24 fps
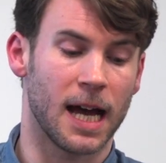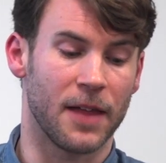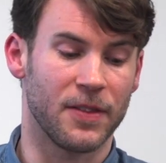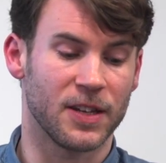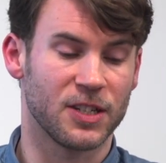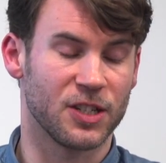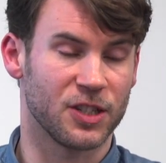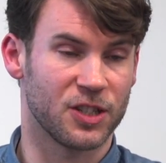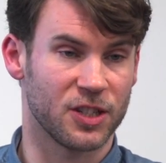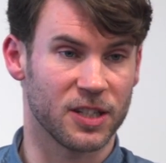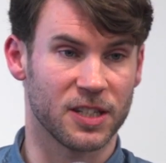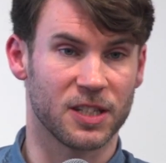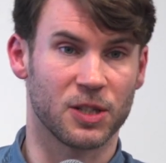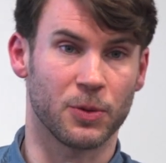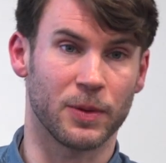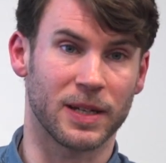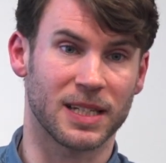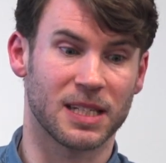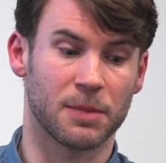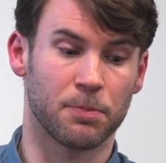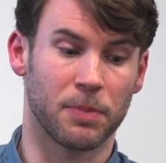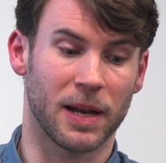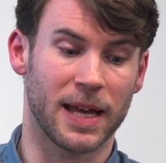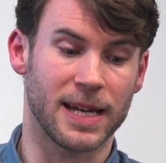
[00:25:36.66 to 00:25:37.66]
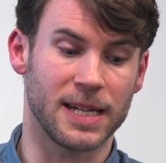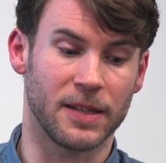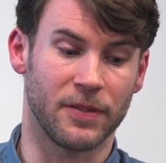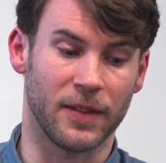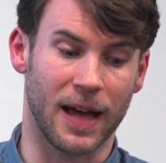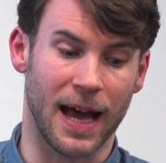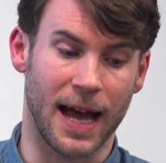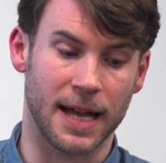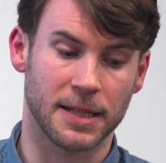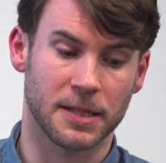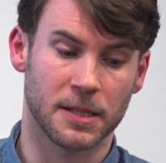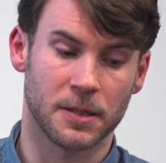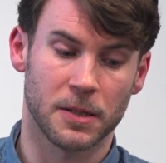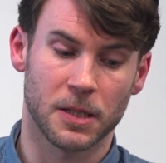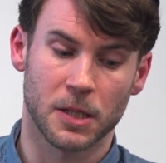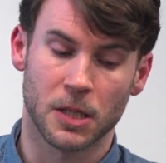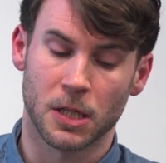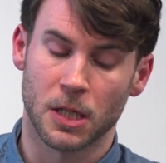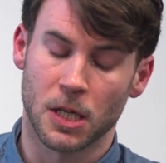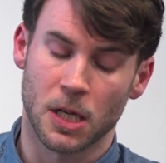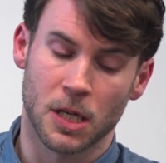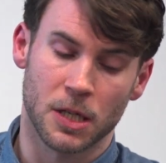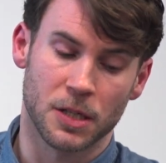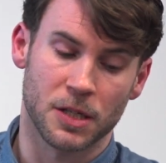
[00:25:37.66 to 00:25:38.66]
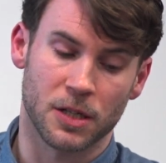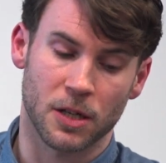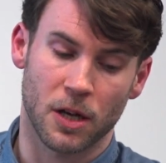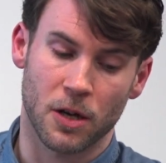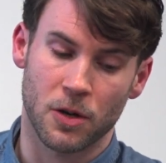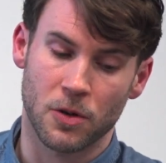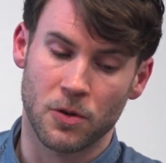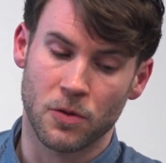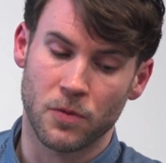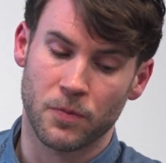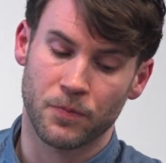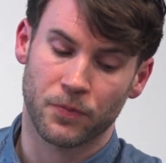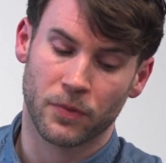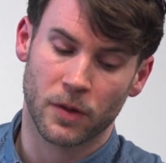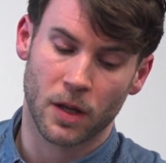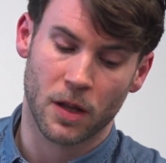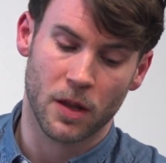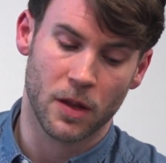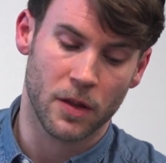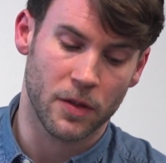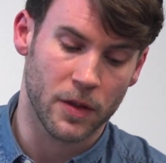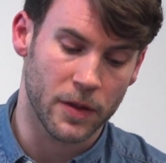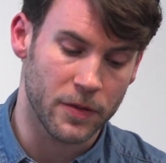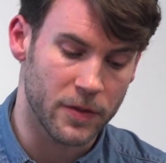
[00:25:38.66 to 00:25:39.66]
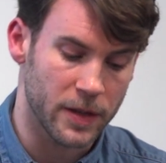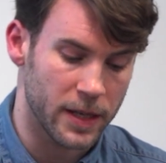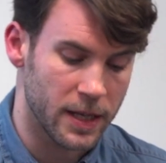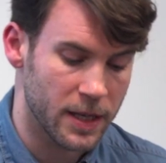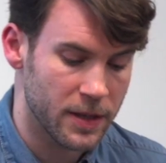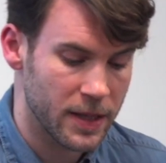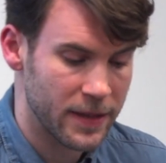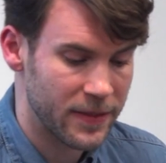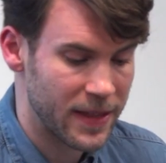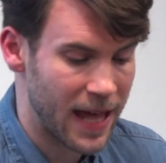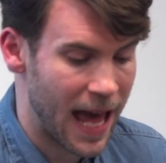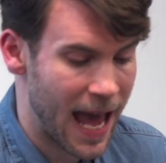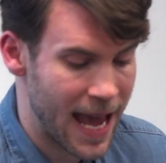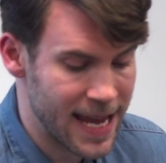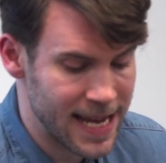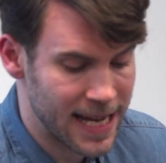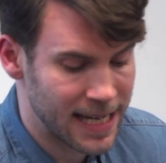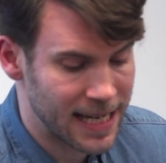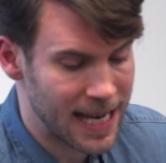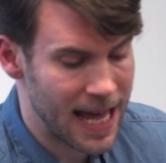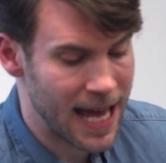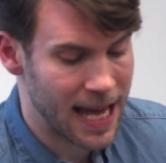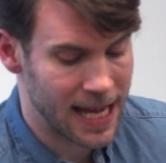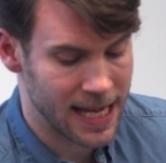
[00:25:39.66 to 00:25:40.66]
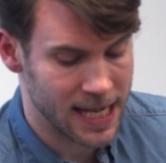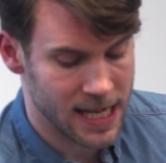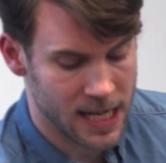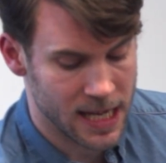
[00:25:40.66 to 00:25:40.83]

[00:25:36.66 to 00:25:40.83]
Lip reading: and this is just to explain that. So the ALA